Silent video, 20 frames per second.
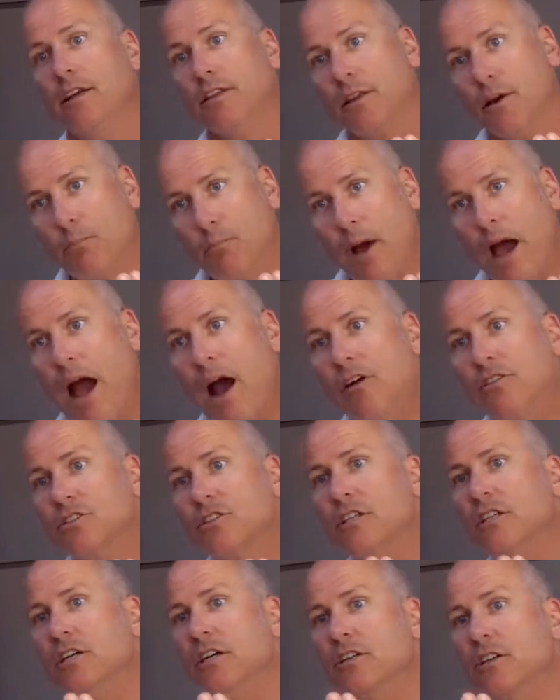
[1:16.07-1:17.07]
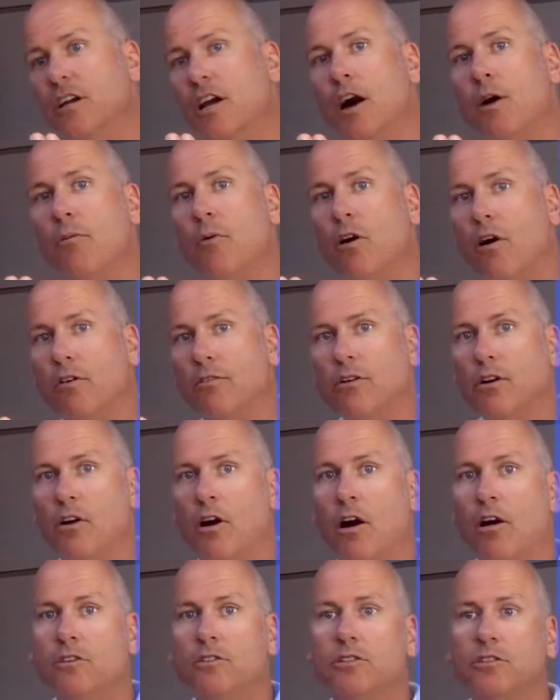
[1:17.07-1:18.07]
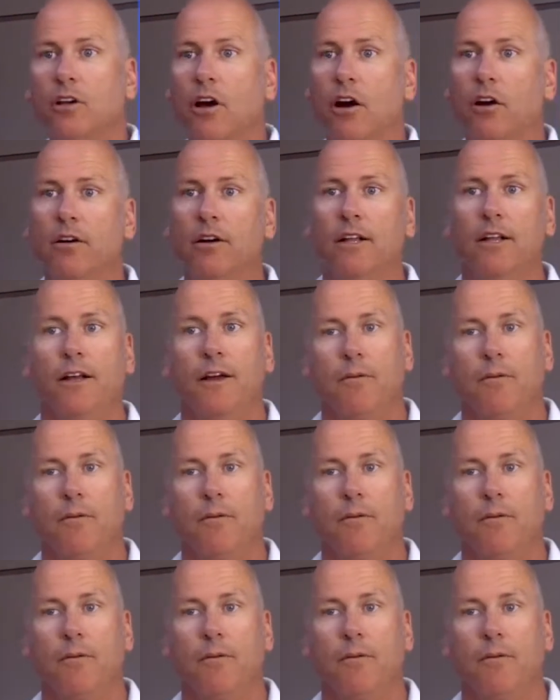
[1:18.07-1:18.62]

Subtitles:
The bow's gonna come over also,